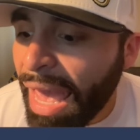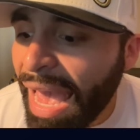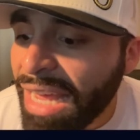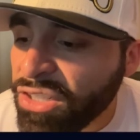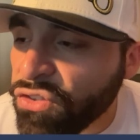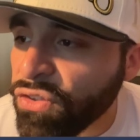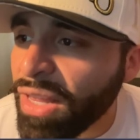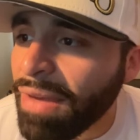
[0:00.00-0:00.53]

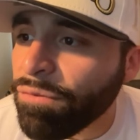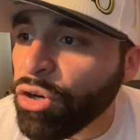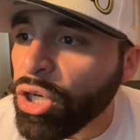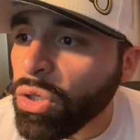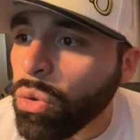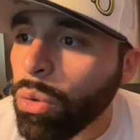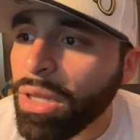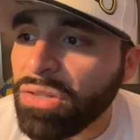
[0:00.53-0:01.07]
As for that
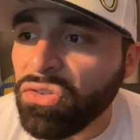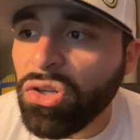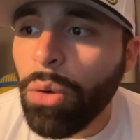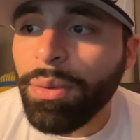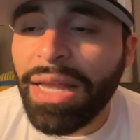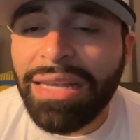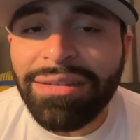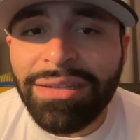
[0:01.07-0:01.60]
vertical, let's go
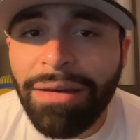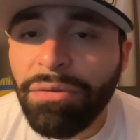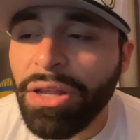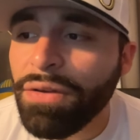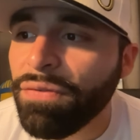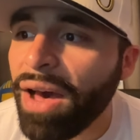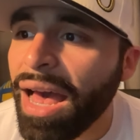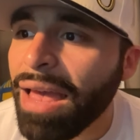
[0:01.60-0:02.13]
with a
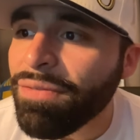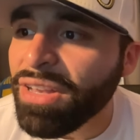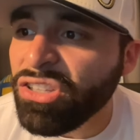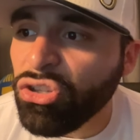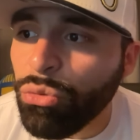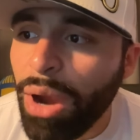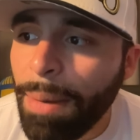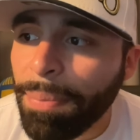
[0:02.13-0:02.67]
75. And
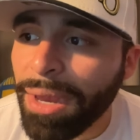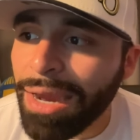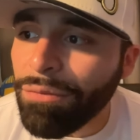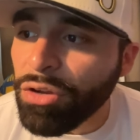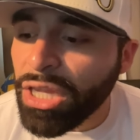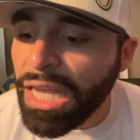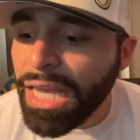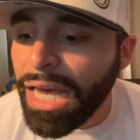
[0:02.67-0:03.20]
to wrap
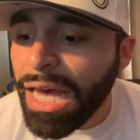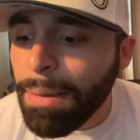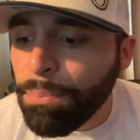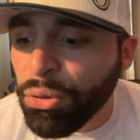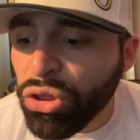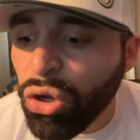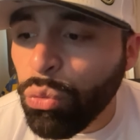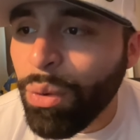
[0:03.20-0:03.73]
everything up,
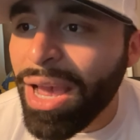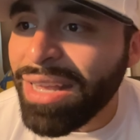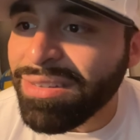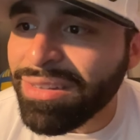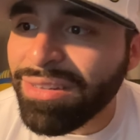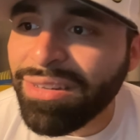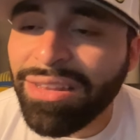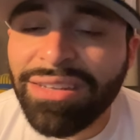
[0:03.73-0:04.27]
put the
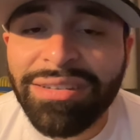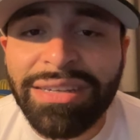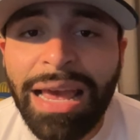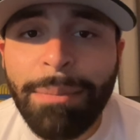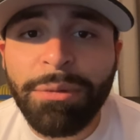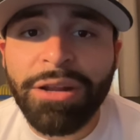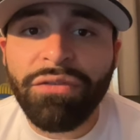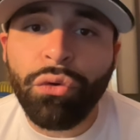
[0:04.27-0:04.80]
rest into the
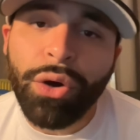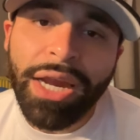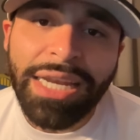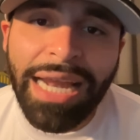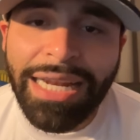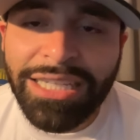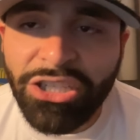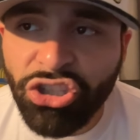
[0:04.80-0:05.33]
stamina for a
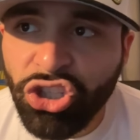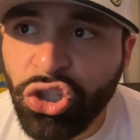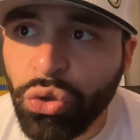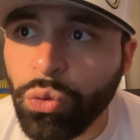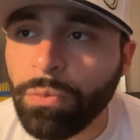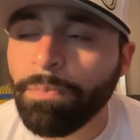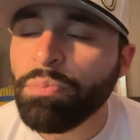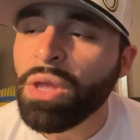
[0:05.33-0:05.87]

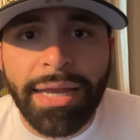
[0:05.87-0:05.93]
92.